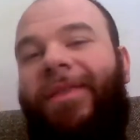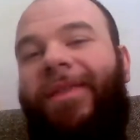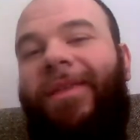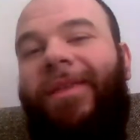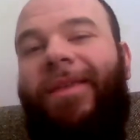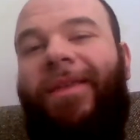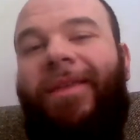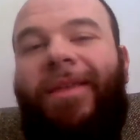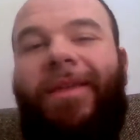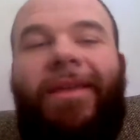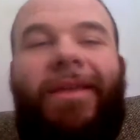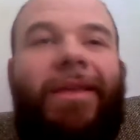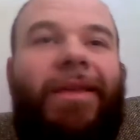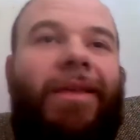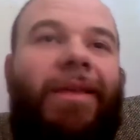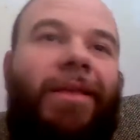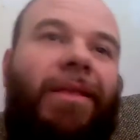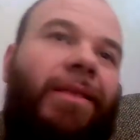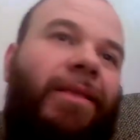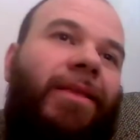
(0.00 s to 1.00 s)

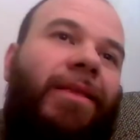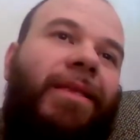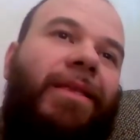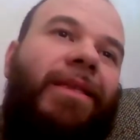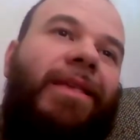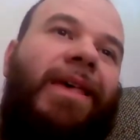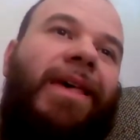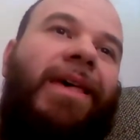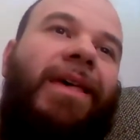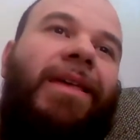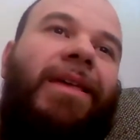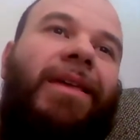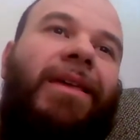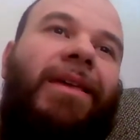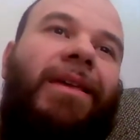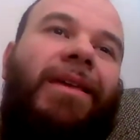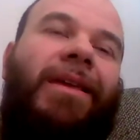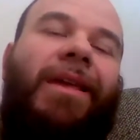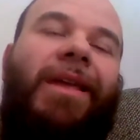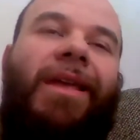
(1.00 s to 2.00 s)

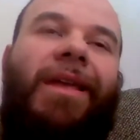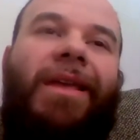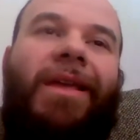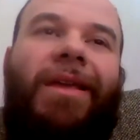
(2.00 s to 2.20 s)
(no one is talking)